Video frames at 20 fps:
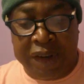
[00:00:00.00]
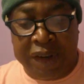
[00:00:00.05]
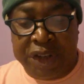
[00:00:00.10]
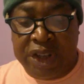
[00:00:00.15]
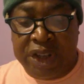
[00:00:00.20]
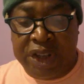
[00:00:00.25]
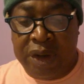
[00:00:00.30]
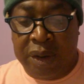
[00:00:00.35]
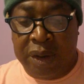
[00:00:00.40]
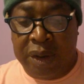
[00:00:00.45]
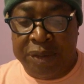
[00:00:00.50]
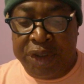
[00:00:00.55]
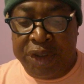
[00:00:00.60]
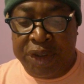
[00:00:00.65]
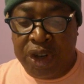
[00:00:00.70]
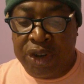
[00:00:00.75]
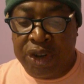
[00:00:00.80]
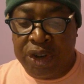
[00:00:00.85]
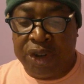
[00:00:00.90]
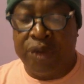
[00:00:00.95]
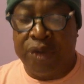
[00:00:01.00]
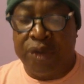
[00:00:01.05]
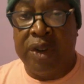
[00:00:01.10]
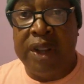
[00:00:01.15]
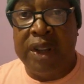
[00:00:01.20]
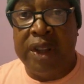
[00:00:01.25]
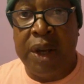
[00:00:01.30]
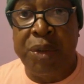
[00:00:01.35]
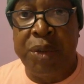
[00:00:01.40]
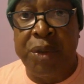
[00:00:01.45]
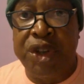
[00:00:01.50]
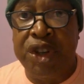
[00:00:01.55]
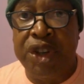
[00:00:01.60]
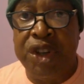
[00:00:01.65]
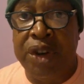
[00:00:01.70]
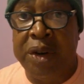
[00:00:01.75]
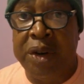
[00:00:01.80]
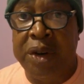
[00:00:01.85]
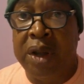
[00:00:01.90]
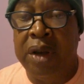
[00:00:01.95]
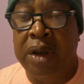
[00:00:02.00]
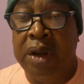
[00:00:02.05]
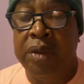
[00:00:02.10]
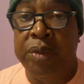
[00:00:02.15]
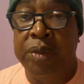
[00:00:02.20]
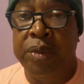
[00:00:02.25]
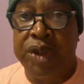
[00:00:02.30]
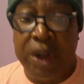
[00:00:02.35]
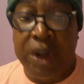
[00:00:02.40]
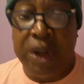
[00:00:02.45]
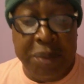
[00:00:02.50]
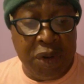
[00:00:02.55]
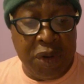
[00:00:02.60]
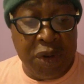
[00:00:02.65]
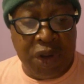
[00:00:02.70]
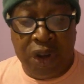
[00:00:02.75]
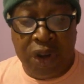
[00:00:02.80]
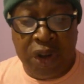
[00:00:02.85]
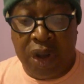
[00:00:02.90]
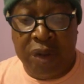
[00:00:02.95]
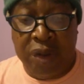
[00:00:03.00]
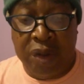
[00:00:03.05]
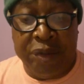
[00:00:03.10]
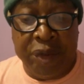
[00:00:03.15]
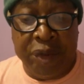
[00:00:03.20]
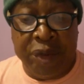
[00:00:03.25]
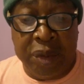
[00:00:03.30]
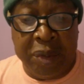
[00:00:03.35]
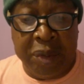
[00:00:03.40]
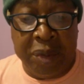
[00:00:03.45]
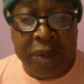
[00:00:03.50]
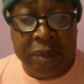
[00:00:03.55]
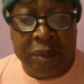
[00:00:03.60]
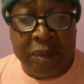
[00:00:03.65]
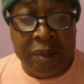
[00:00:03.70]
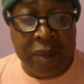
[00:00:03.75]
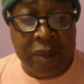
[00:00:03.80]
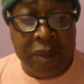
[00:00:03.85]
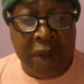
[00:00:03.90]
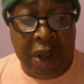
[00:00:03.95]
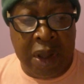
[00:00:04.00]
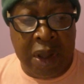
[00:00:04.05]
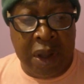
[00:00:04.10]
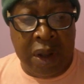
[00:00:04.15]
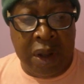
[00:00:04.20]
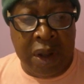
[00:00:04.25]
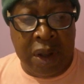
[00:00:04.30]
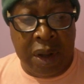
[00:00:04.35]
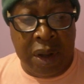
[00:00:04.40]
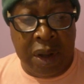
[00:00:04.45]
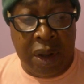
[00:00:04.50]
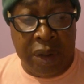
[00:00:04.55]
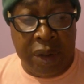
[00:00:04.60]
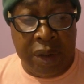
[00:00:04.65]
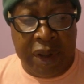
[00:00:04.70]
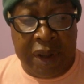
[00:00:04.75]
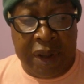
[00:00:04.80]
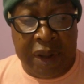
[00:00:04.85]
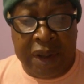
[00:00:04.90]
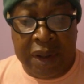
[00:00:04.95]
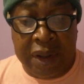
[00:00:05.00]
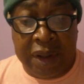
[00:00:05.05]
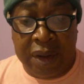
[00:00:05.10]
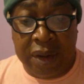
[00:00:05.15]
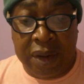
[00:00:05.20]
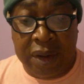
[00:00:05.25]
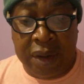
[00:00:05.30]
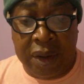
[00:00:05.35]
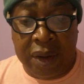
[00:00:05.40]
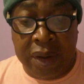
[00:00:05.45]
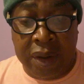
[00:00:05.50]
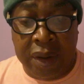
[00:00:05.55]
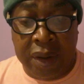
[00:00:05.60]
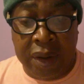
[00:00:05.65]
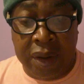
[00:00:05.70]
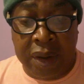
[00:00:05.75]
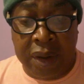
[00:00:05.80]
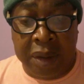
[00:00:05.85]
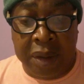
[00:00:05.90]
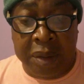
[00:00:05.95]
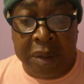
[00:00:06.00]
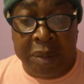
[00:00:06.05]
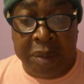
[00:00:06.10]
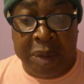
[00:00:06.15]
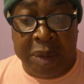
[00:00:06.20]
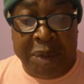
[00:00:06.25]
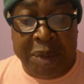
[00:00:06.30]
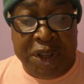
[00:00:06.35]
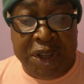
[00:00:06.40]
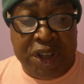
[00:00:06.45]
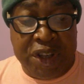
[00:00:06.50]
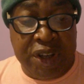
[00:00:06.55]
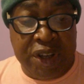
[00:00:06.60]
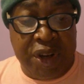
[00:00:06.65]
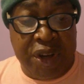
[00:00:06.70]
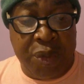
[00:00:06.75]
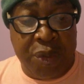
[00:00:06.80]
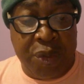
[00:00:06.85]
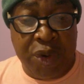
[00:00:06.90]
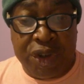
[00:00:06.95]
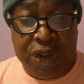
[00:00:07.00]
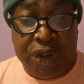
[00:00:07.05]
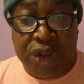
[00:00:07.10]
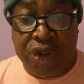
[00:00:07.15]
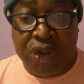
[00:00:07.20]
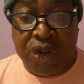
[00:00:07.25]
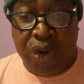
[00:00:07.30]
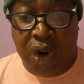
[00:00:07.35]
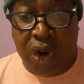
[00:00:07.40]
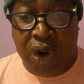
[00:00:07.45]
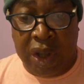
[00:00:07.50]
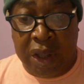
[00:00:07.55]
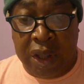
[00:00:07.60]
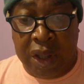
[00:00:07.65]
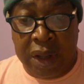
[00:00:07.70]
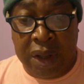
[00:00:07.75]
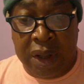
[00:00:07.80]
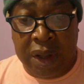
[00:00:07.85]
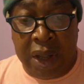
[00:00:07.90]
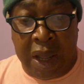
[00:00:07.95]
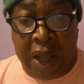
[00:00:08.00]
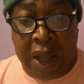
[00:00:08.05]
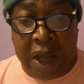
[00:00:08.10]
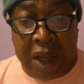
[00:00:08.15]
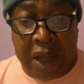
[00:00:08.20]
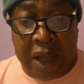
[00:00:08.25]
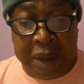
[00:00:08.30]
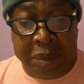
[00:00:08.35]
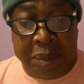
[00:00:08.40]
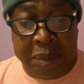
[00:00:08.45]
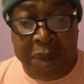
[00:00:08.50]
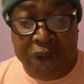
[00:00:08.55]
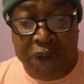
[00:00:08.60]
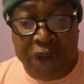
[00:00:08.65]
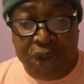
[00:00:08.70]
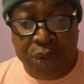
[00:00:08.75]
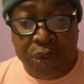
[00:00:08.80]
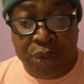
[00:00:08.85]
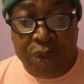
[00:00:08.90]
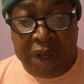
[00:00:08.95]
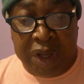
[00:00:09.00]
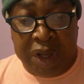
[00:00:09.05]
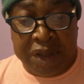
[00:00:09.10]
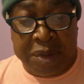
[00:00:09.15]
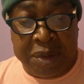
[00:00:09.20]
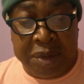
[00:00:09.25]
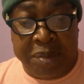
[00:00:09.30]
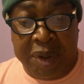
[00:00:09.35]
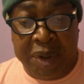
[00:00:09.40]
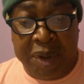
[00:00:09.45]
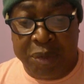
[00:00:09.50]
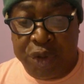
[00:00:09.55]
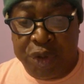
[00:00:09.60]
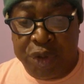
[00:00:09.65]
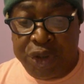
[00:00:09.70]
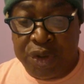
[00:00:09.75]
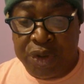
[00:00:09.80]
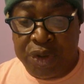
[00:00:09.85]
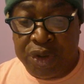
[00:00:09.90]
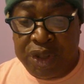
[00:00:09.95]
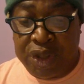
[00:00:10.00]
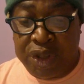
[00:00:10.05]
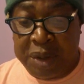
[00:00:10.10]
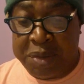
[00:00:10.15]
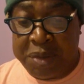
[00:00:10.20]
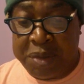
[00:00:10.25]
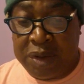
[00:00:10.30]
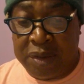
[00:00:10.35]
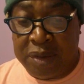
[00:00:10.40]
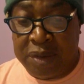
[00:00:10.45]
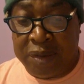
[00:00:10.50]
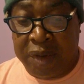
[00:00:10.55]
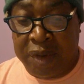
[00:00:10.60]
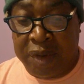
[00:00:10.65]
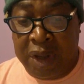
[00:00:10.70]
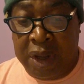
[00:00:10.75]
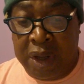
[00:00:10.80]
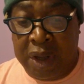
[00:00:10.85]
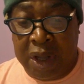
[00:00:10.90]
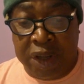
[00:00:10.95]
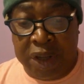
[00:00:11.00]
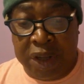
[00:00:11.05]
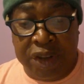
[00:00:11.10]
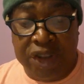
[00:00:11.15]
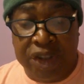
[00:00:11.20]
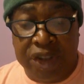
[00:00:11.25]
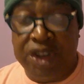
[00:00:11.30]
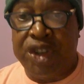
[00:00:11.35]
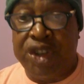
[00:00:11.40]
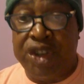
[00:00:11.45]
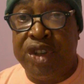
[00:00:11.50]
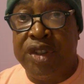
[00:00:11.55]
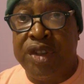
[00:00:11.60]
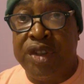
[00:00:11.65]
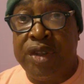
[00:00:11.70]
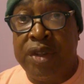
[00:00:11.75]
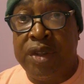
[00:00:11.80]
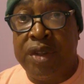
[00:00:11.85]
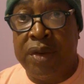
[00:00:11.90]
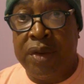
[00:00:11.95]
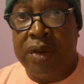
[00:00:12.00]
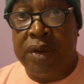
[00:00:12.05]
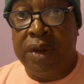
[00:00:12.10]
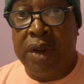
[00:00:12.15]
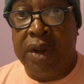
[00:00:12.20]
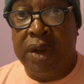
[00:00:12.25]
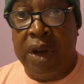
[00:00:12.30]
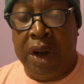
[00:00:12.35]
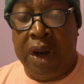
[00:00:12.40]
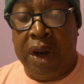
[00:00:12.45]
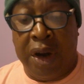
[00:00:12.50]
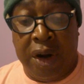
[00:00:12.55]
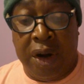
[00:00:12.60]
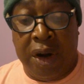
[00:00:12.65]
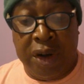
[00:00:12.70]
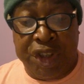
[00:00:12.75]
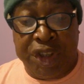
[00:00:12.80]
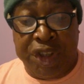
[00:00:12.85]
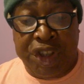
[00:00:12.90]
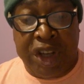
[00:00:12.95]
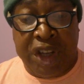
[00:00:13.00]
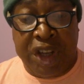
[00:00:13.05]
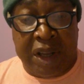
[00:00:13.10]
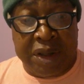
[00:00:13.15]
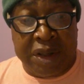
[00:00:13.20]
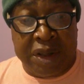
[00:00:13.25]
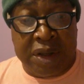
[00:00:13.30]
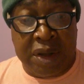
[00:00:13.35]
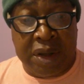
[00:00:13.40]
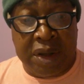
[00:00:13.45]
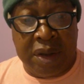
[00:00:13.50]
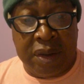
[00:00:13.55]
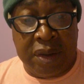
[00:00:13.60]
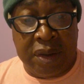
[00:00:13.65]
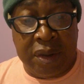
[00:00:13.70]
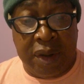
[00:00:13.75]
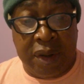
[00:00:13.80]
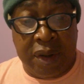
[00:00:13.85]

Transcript: Now there's a lot of jargon language in there, which I'm not going to go through, okay? But basically they want to try and make sure that people with certain types of conditions are checked